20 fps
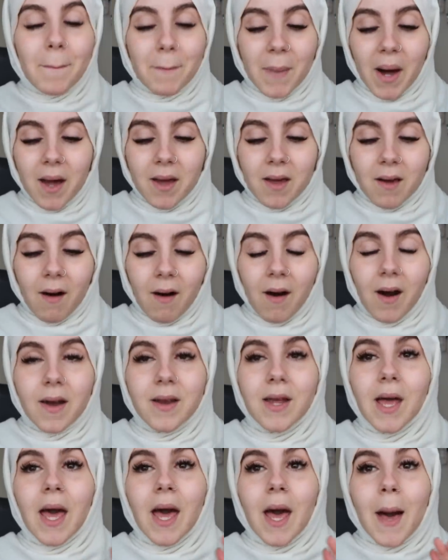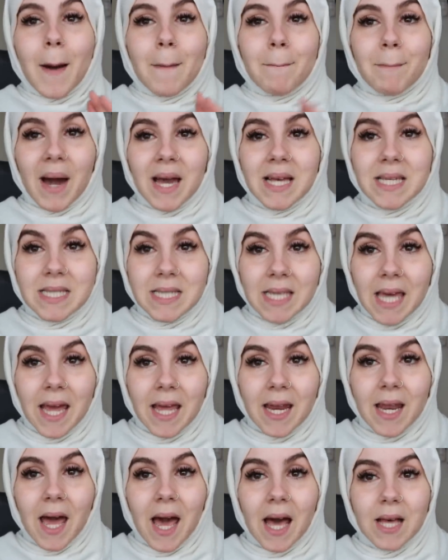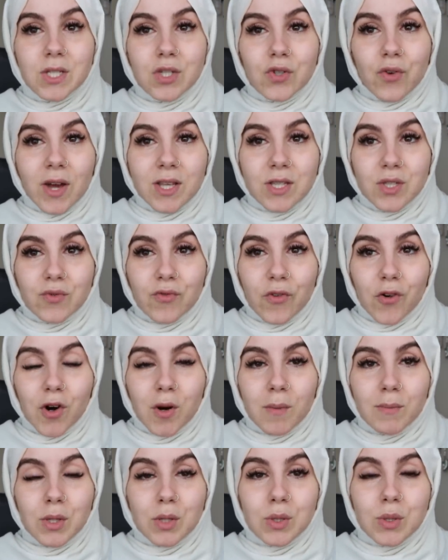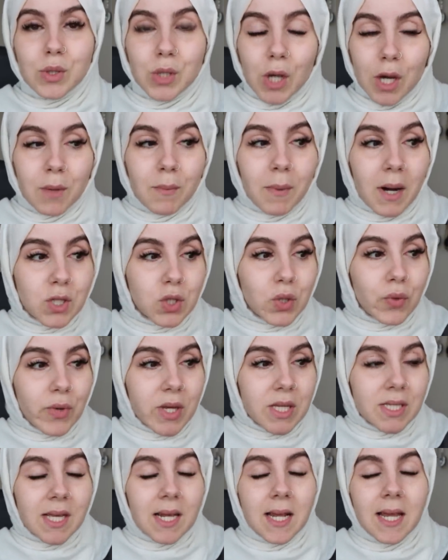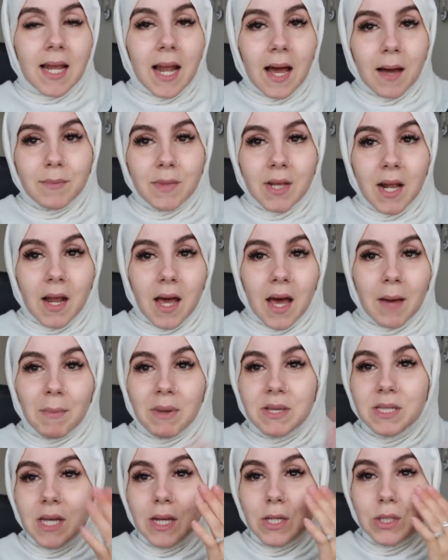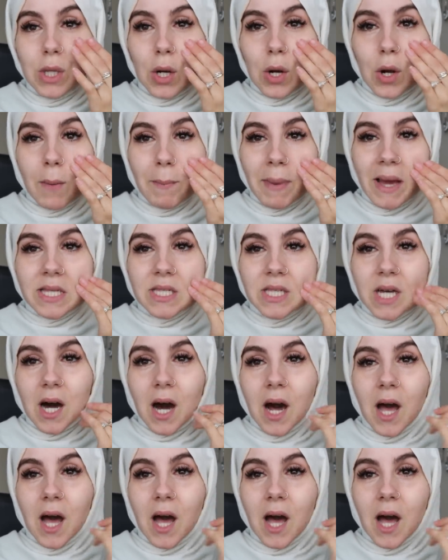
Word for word: my god, my skin has transformed so much recently. Alhamdulillah, my skin is a lot better.